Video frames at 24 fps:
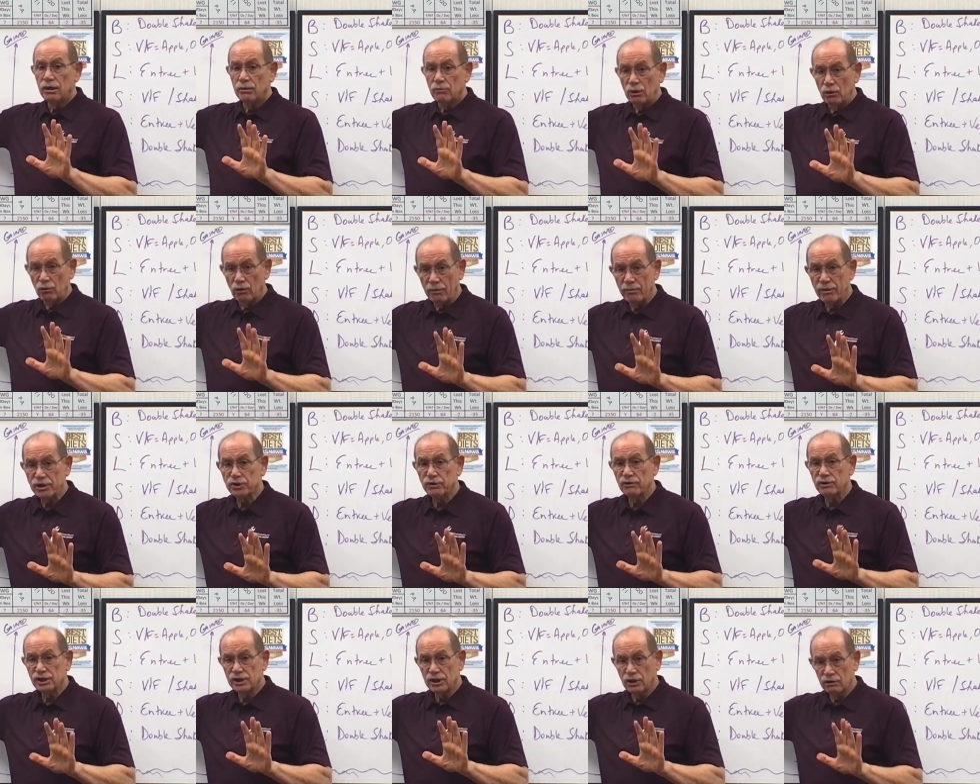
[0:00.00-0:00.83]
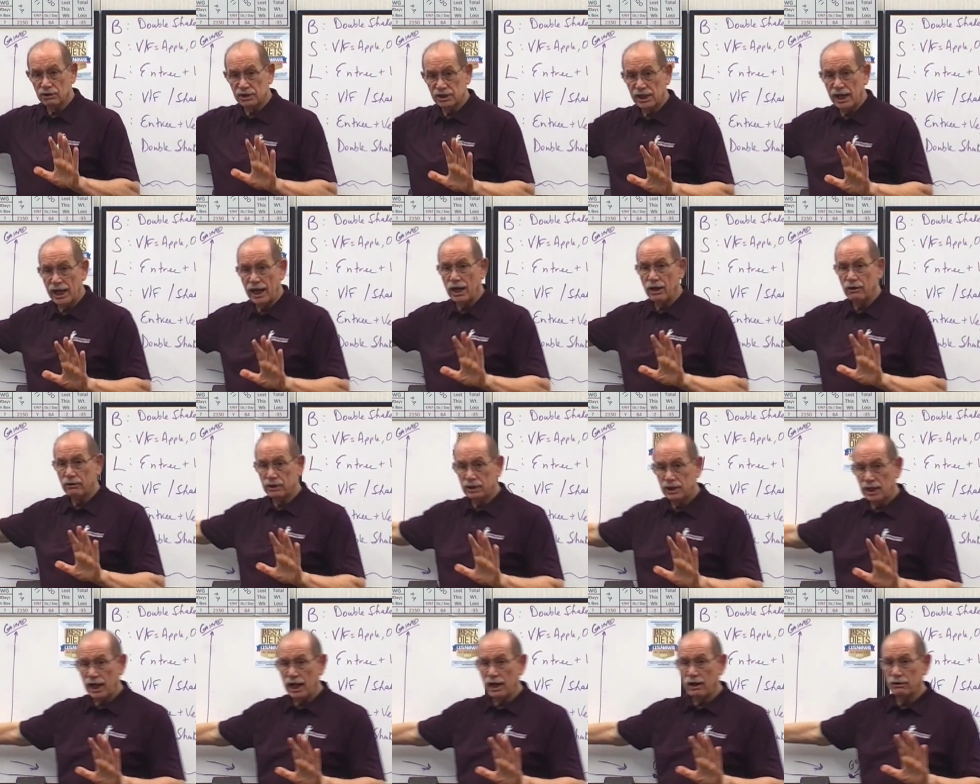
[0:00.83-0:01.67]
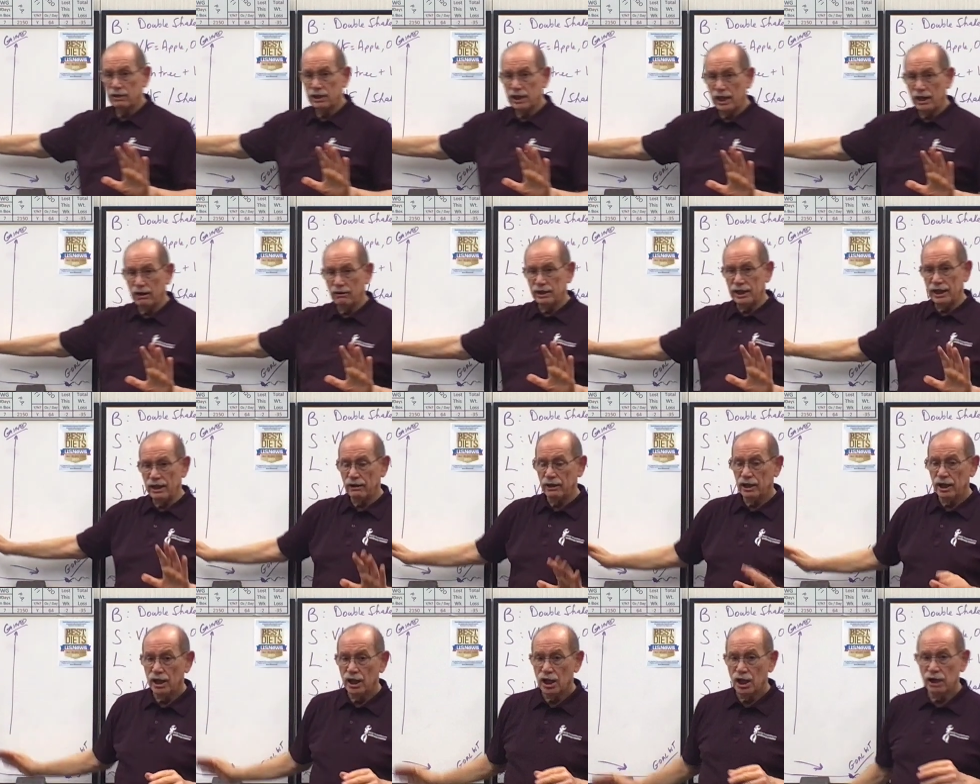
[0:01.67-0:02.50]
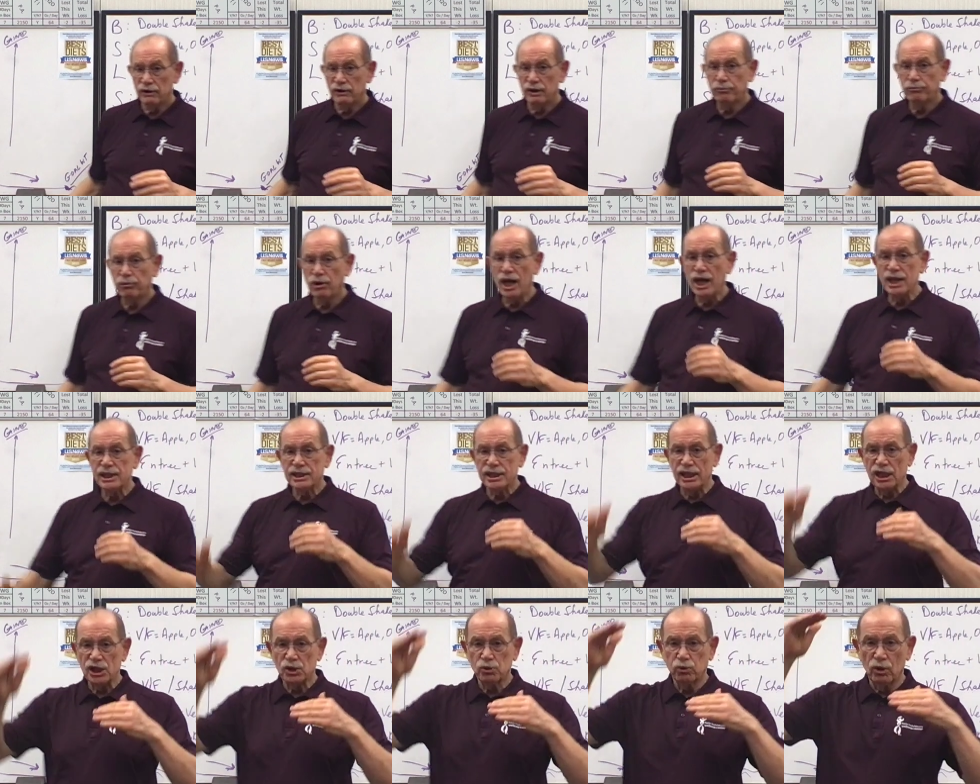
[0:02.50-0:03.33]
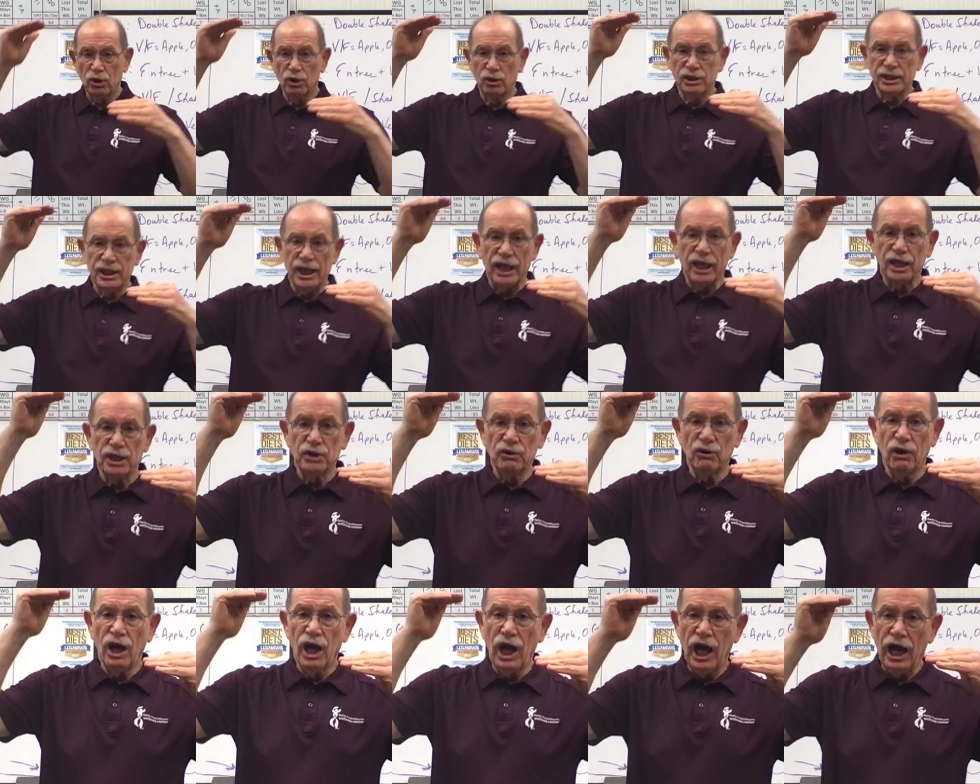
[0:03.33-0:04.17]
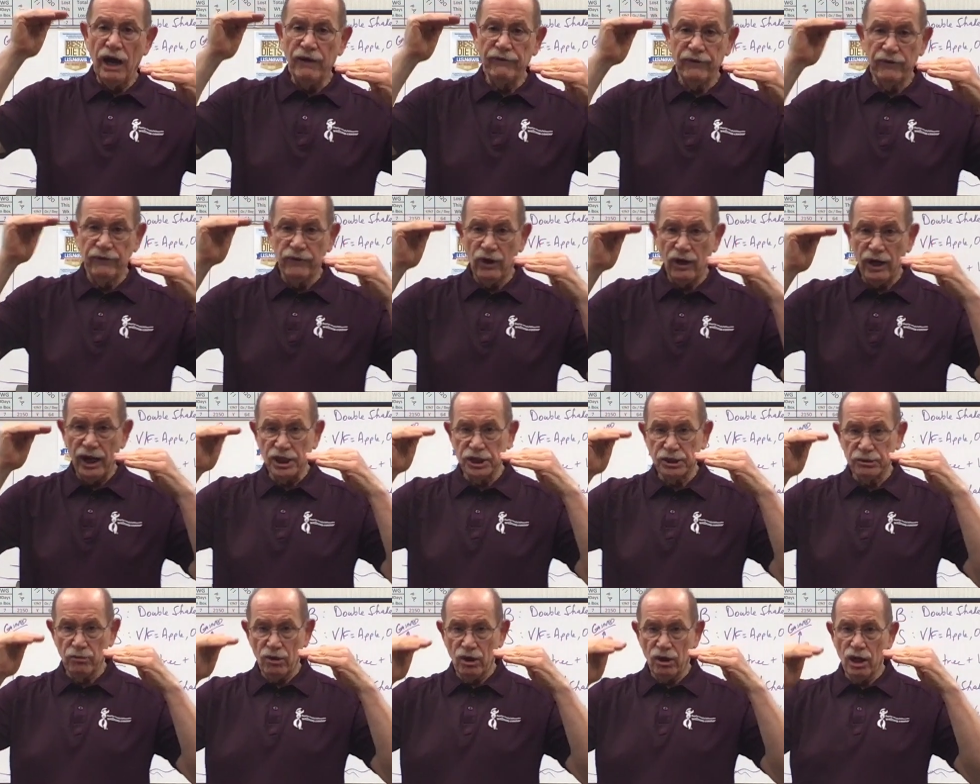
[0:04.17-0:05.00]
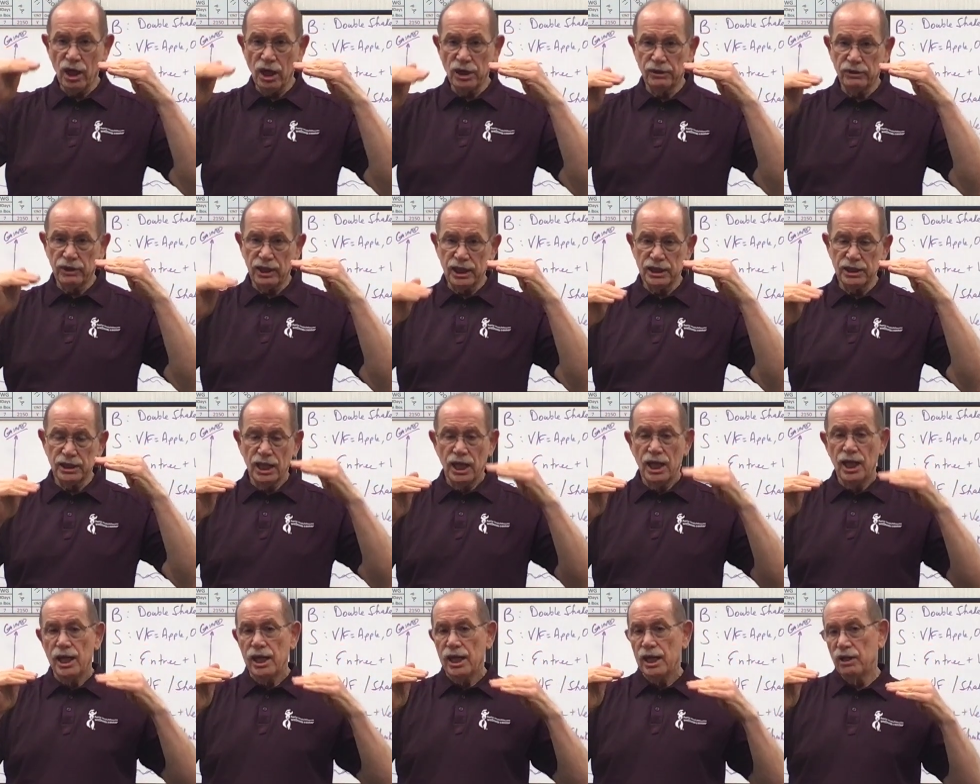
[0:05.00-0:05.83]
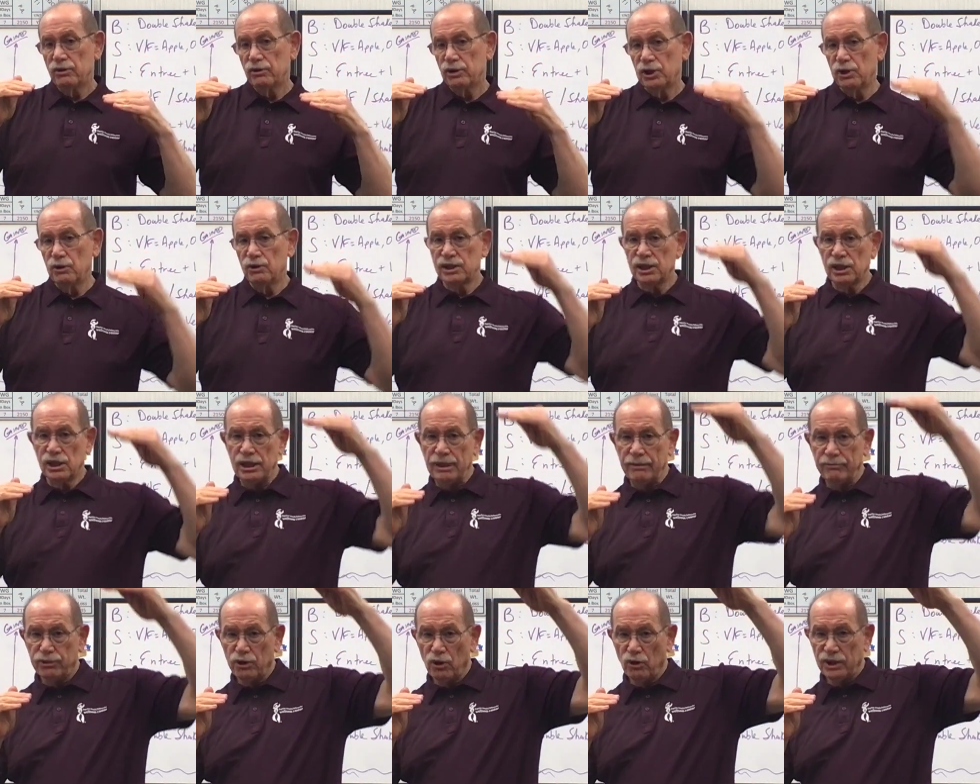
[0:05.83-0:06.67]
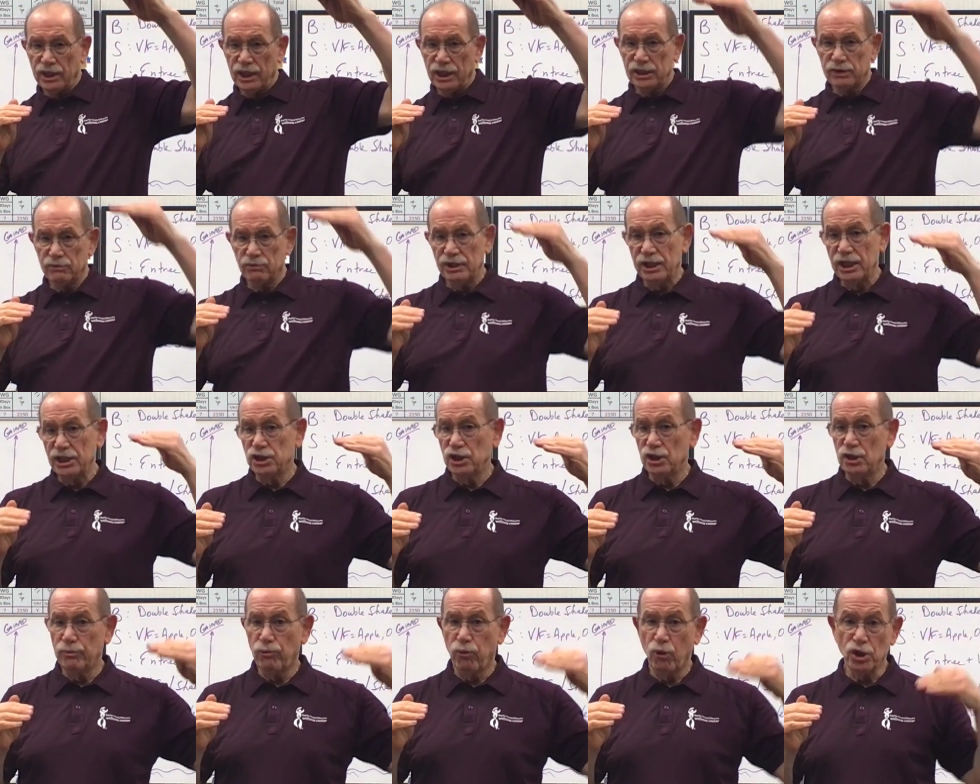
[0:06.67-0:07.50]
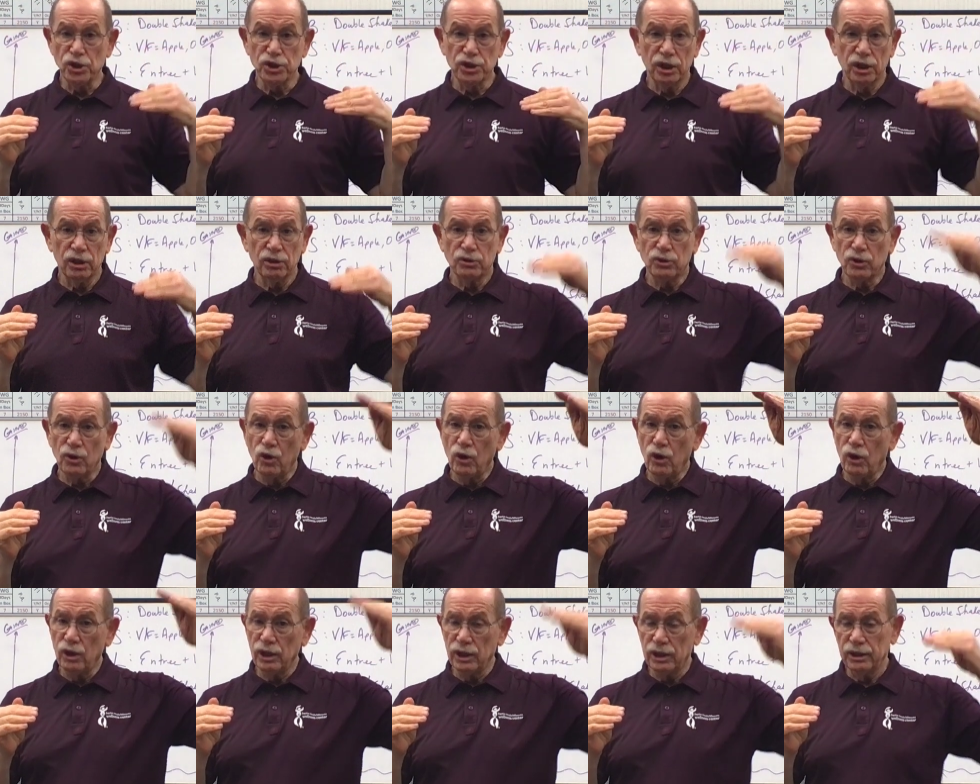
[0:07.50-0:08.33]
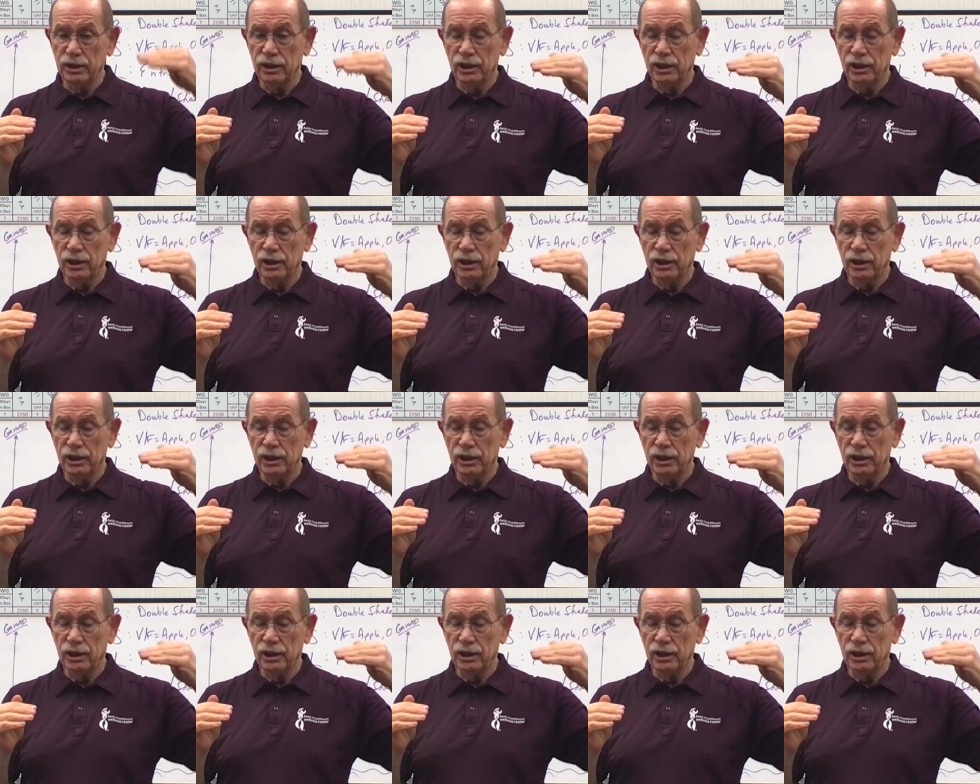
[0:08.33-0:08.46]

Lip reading: We wanna make sure the scale goes down, down, down, down. In the process, we're taking you off of our HMR entrees, introducing lean proteins. We're teaching you portion control